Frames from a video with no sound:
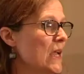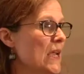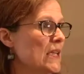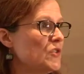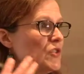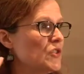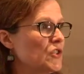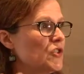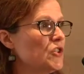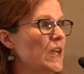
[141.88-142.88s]
It's just a
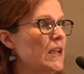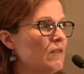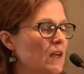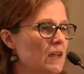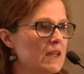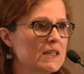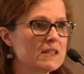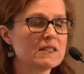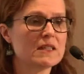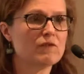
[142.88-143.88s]

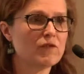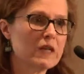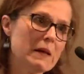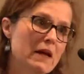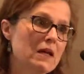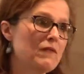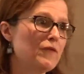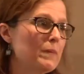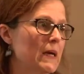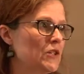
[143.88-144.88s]
generalized
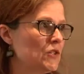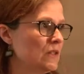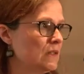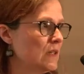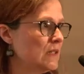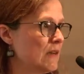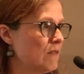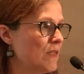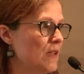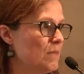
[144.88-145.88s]
inflammation and
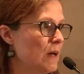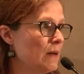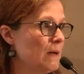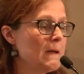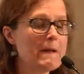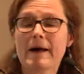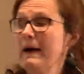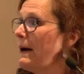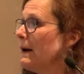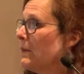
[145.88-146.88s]
erythema.
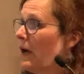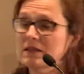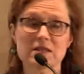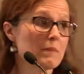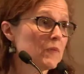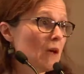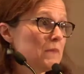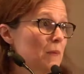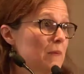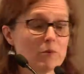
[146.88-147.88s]
And
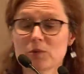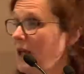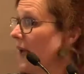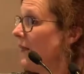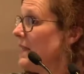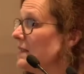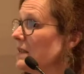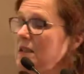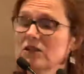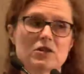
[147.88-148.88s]
sometimes people will get these
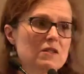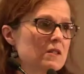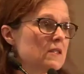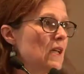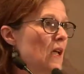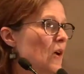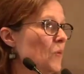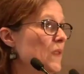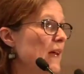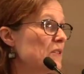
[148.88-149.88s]
conditions
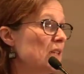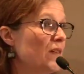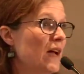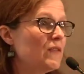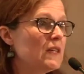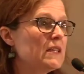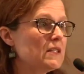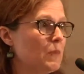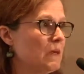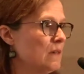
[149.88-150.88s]
without ever having
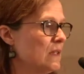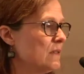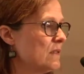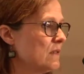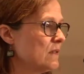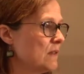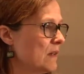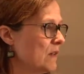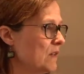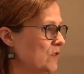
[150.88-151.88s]
experienced the
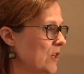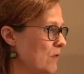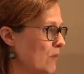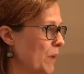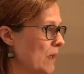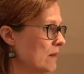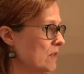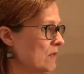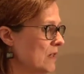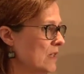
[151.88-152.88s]
kind of general plaque
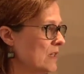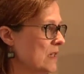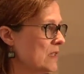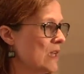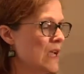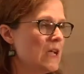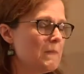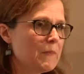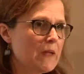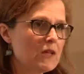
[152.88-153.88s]
psoriasis.
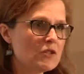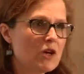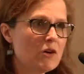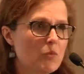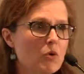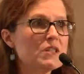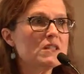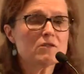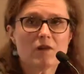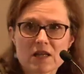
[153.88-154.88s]
So what
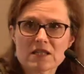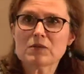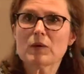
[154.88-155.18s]
is psoriasis?